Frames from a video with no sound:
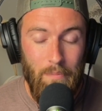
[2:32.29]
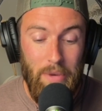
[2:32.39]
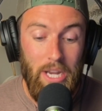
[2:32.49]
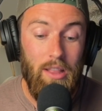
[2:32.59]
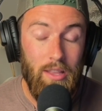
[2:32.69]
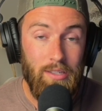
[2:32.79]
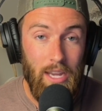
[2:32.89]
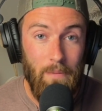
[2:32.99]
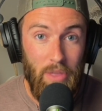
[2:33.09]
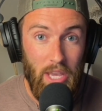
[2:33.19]
meaning the
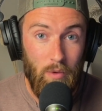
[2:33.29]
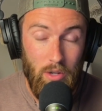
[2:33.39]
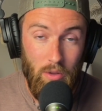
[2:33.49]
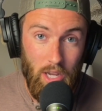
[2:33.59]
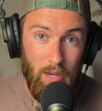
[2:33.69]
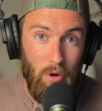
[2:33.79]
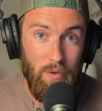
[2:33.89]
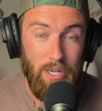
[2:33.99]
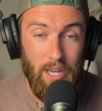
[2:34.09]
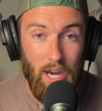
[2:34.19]
same thing when you think
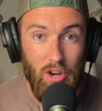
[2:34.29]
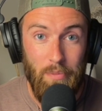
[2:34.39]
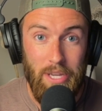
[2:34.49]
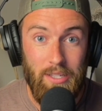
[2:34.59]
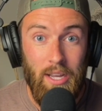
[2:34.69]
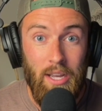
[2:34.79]
about retirement.